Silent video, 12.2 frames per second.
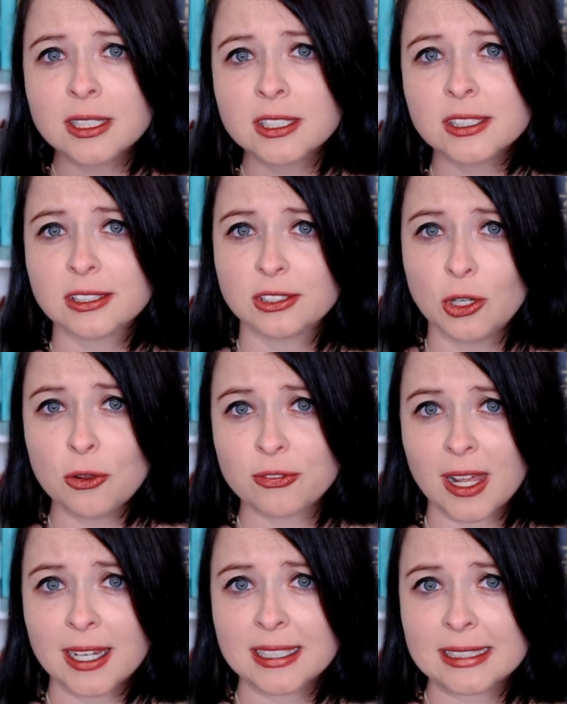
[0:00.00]

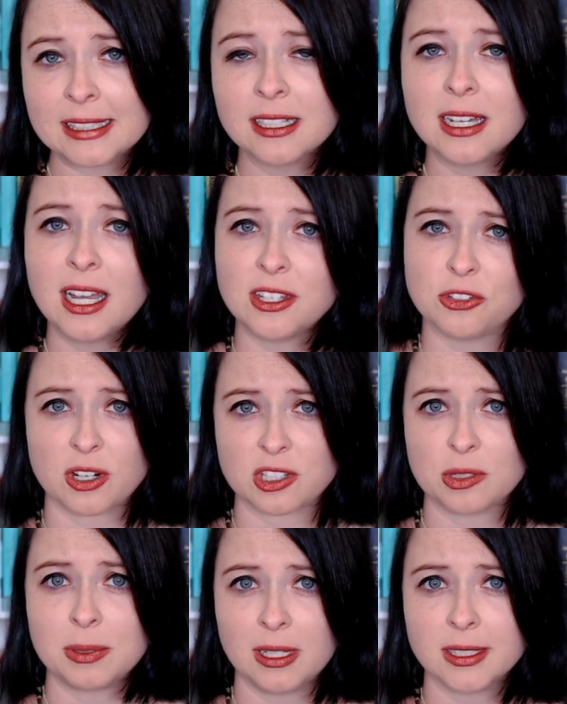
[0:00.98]
Snowflake, and Structure
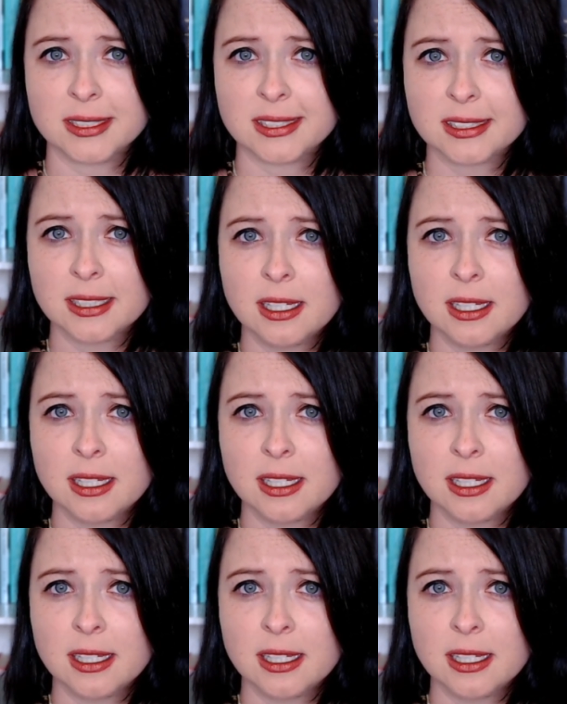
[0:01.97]
Plus.